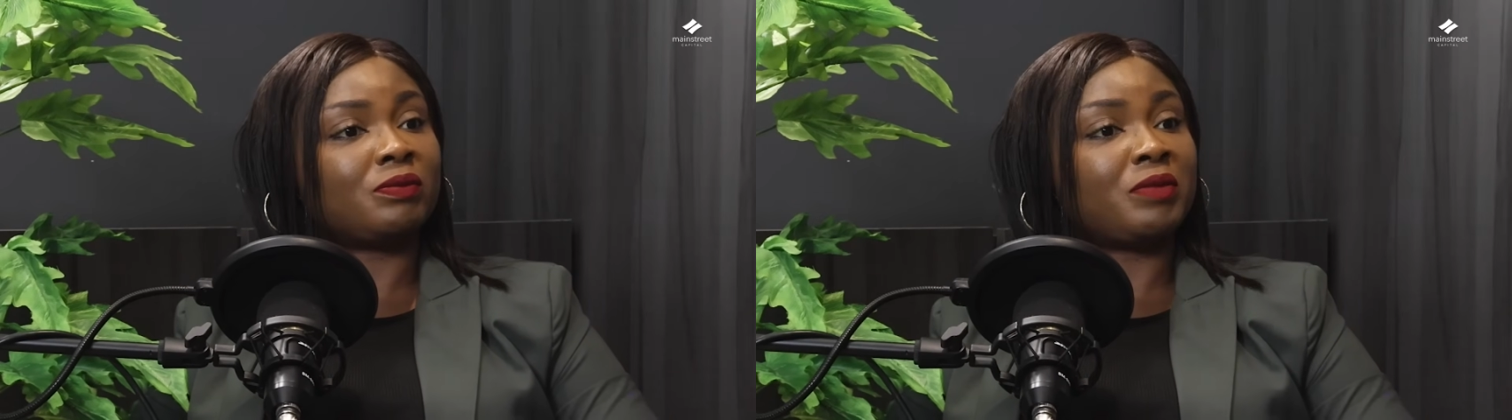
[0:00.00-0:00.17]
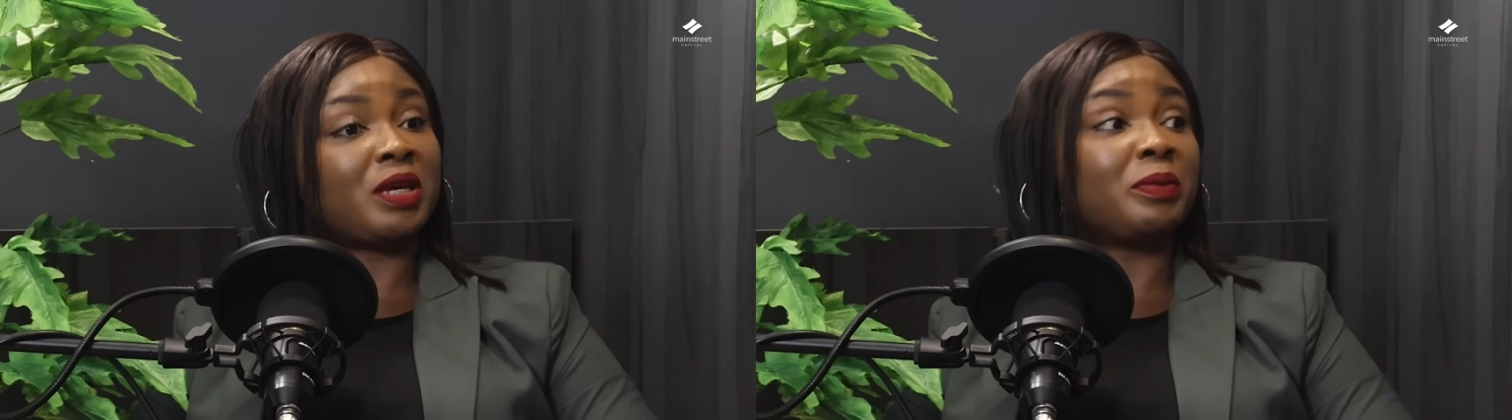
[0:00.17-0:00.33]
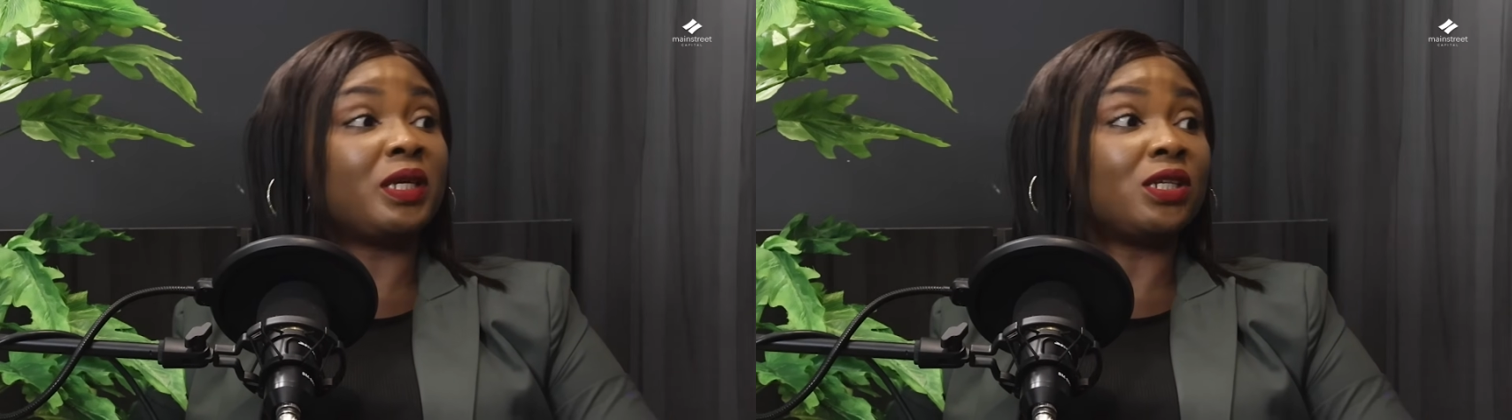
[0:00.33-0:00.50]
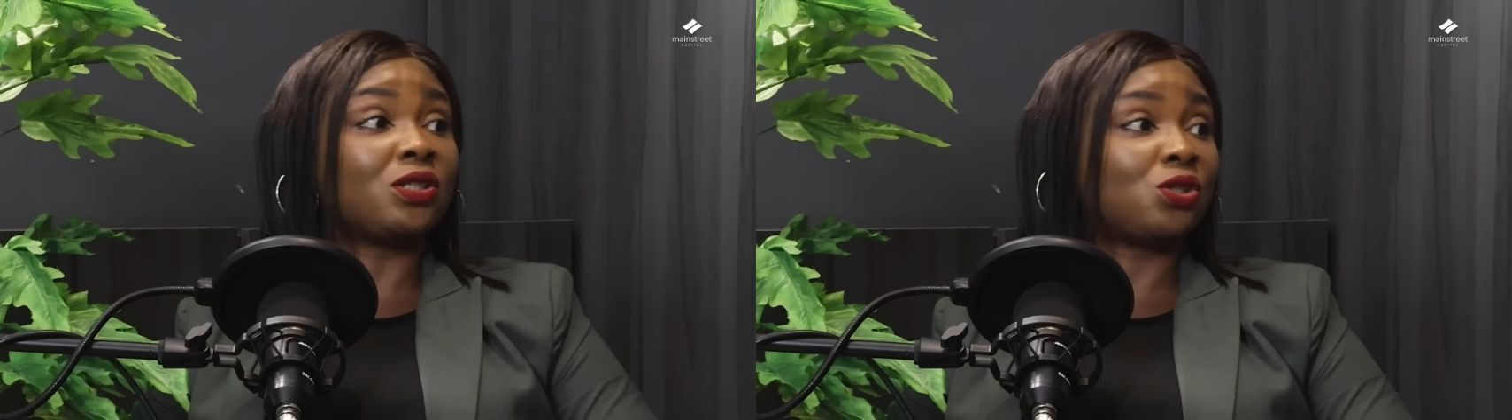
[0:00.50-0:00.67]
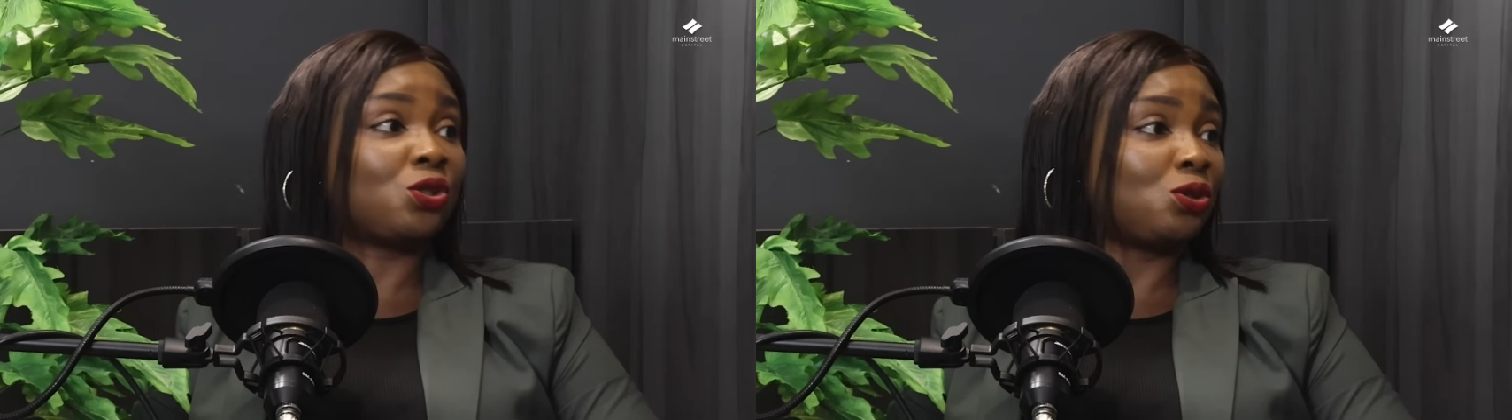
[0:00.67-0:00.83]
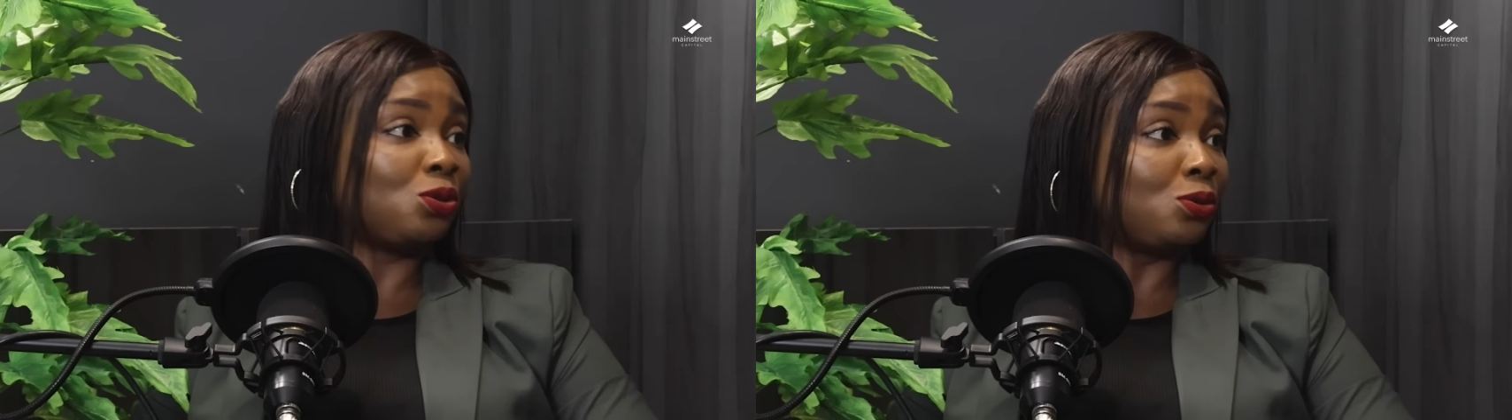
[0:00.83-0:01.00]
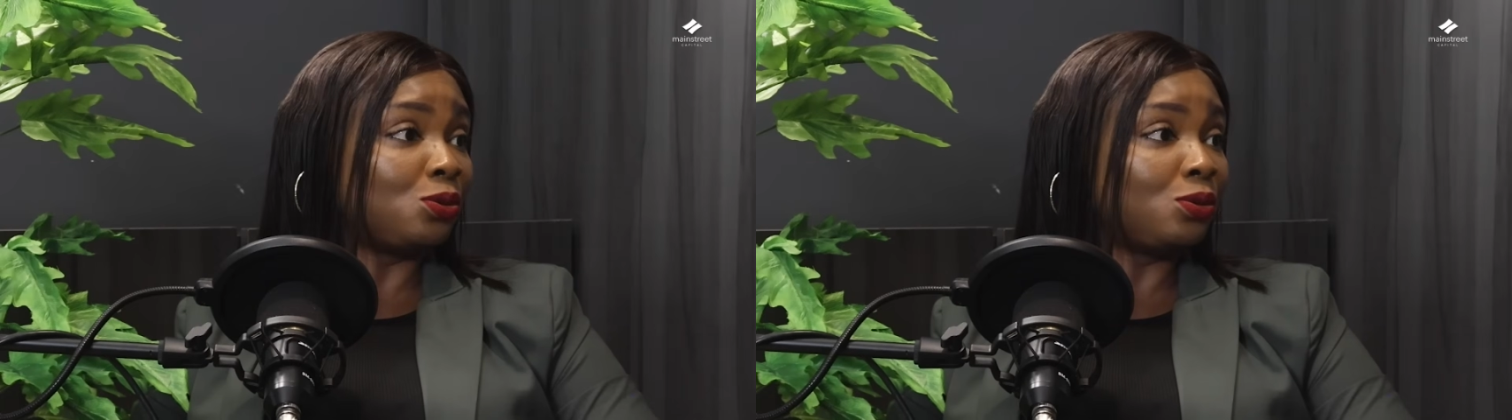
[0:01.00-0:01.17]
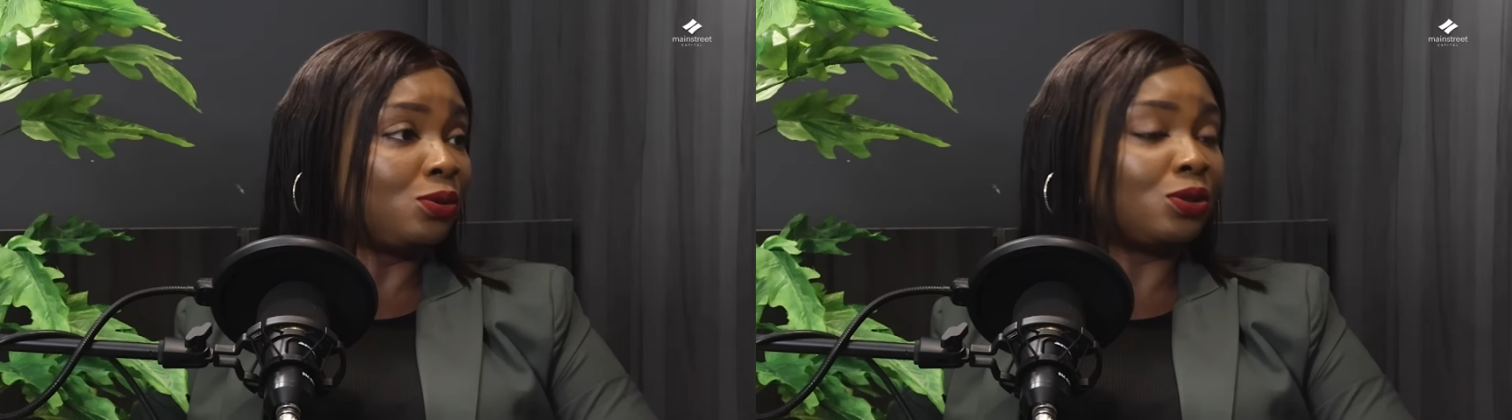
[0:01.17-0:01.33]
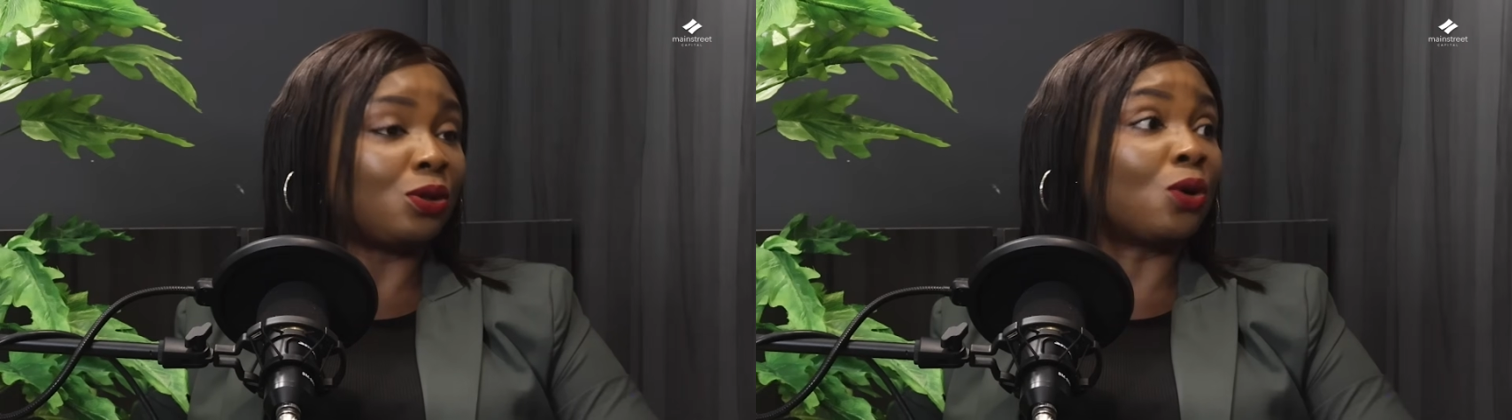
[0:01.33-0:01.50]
maybe it should